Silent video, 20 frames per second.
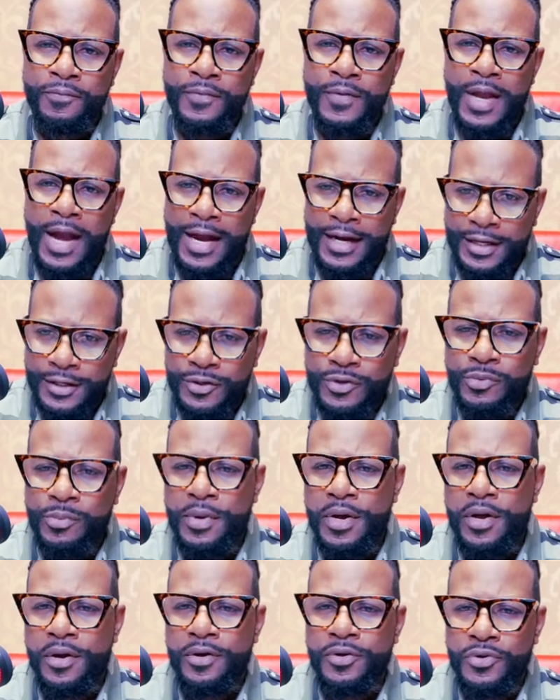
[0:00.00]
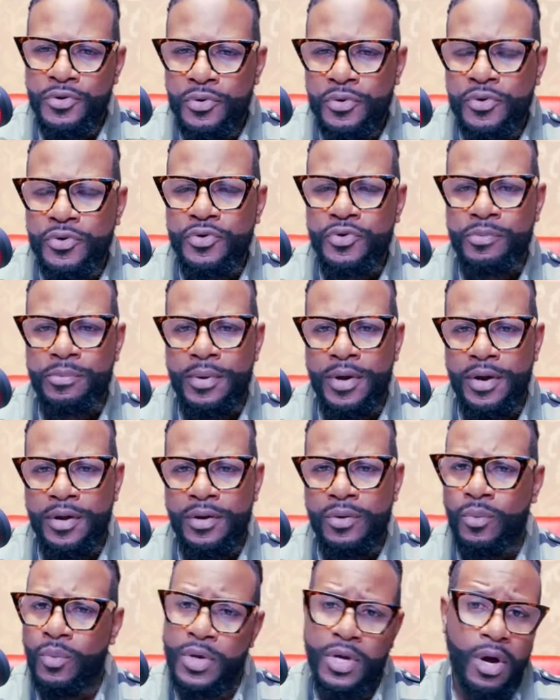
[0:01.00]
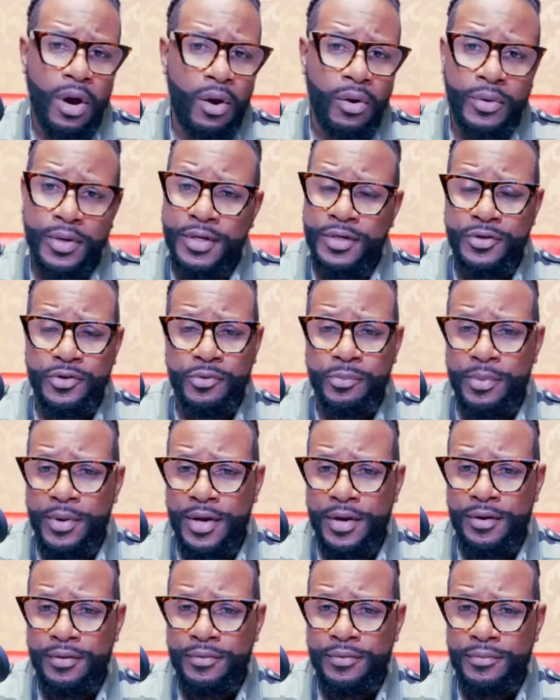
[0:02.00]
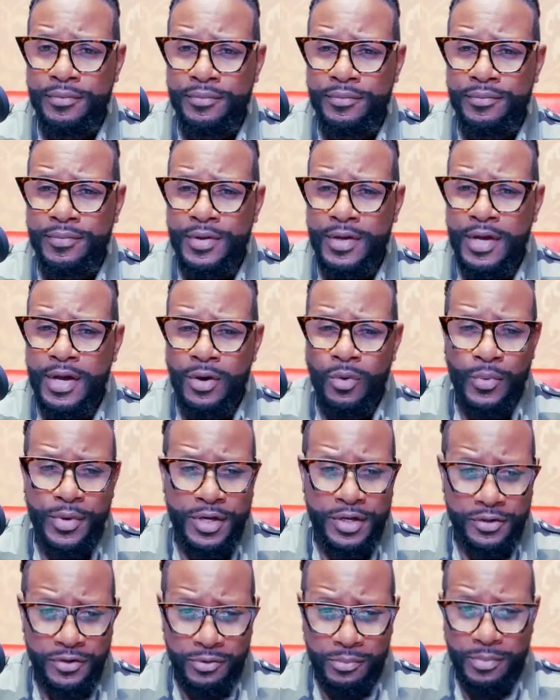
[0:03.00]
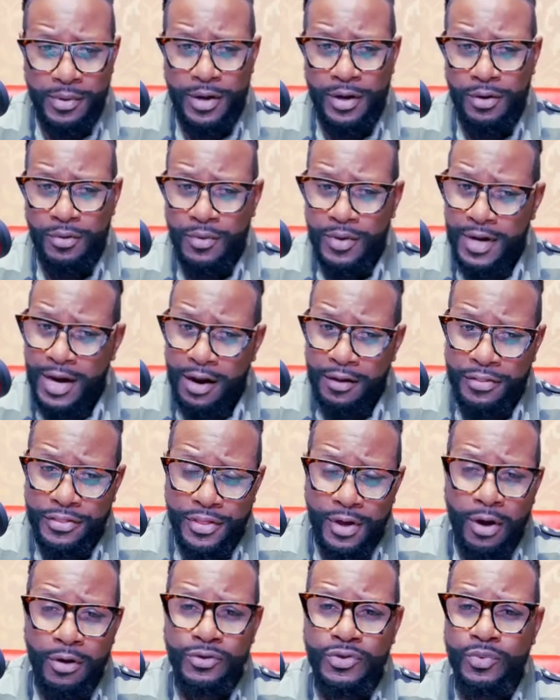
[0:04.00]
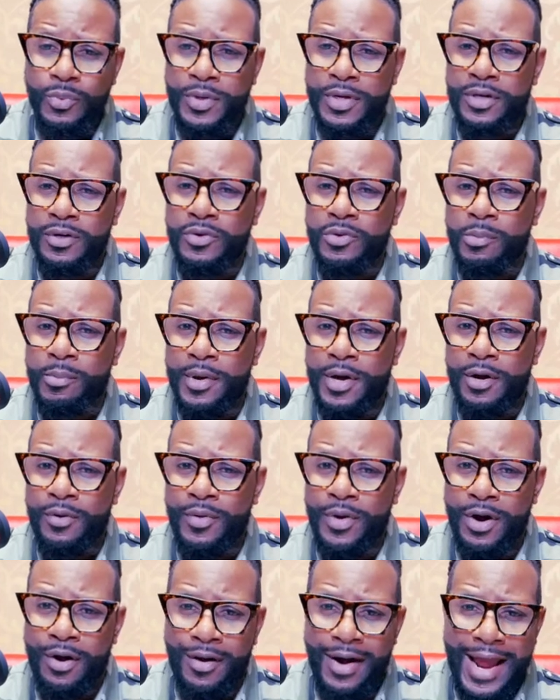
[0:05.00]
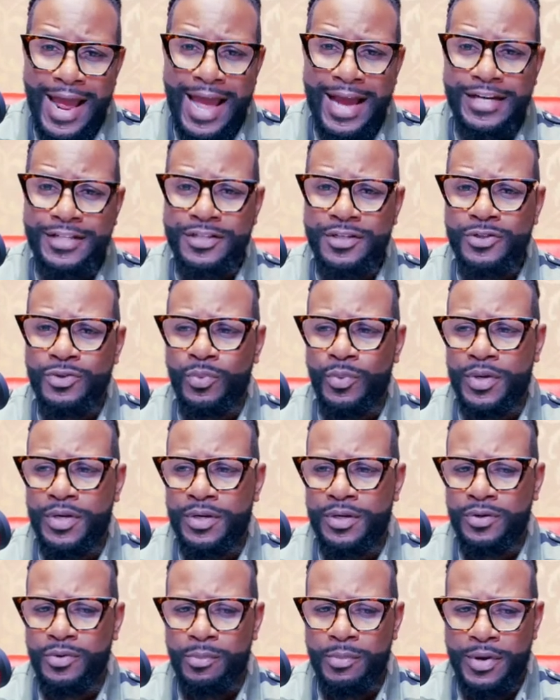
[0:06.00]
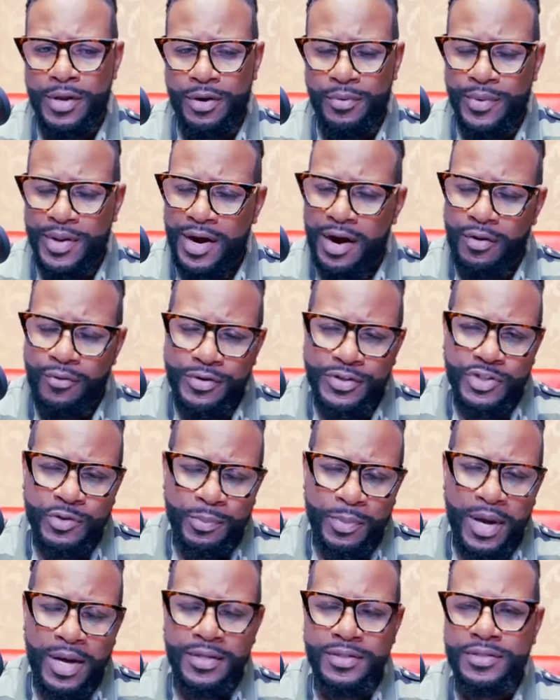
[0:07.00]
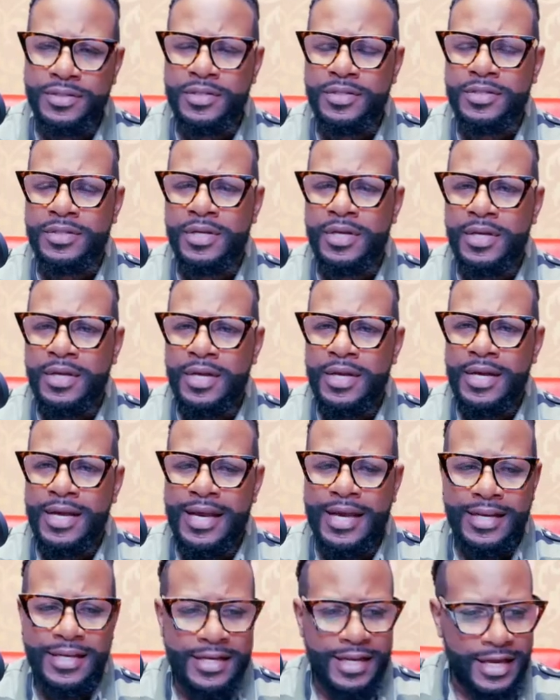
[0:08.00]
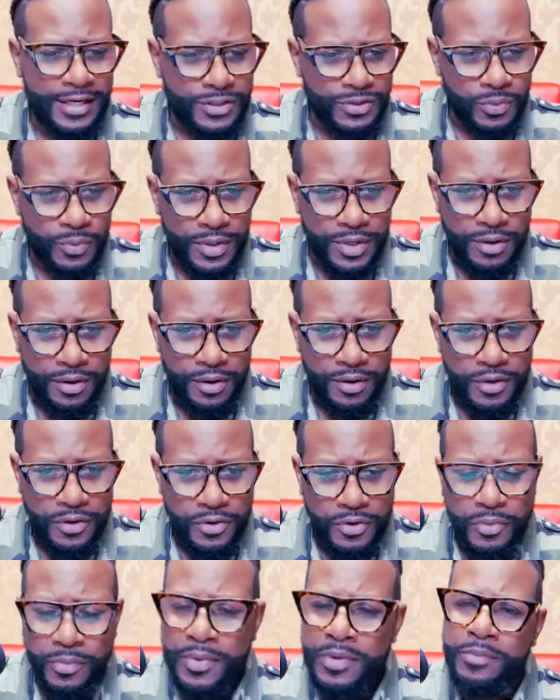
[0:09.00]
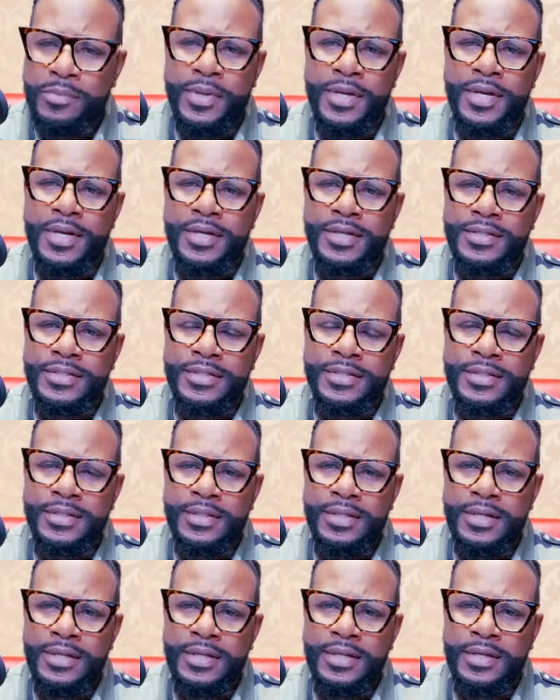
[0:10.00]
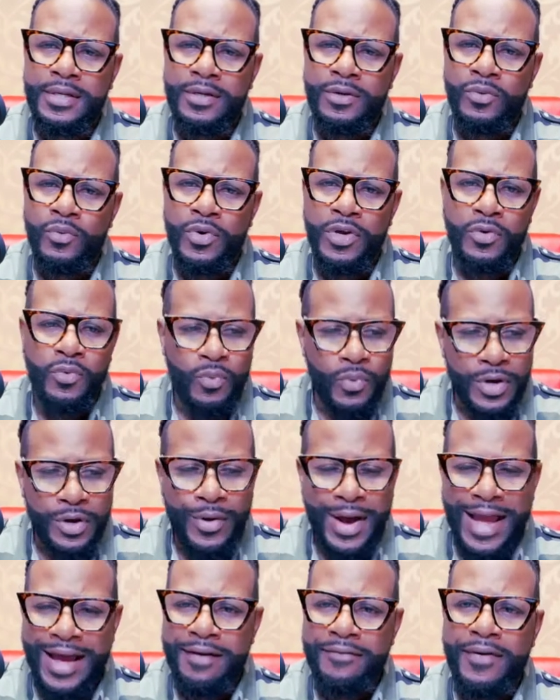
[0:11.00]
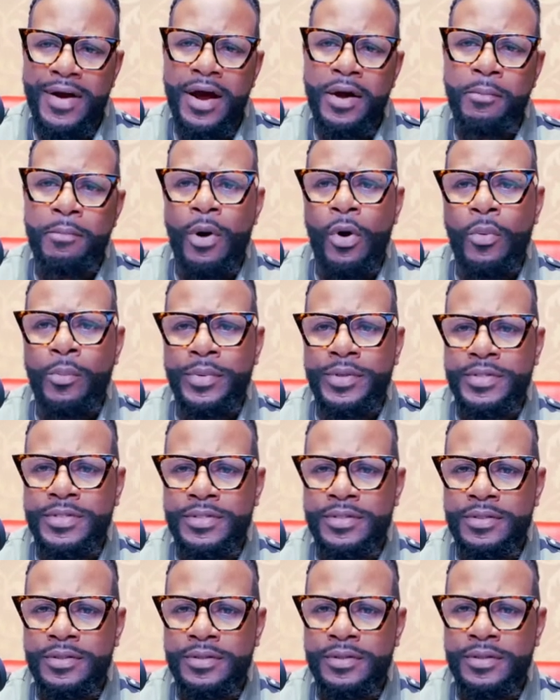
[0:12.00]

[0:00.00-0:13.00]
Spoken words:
I can do better, you can do better, we all can do better. We can do better in our thoughts, we can do better in our actions, we can do better in our responses. And yes, we are human beings. We will have our moments.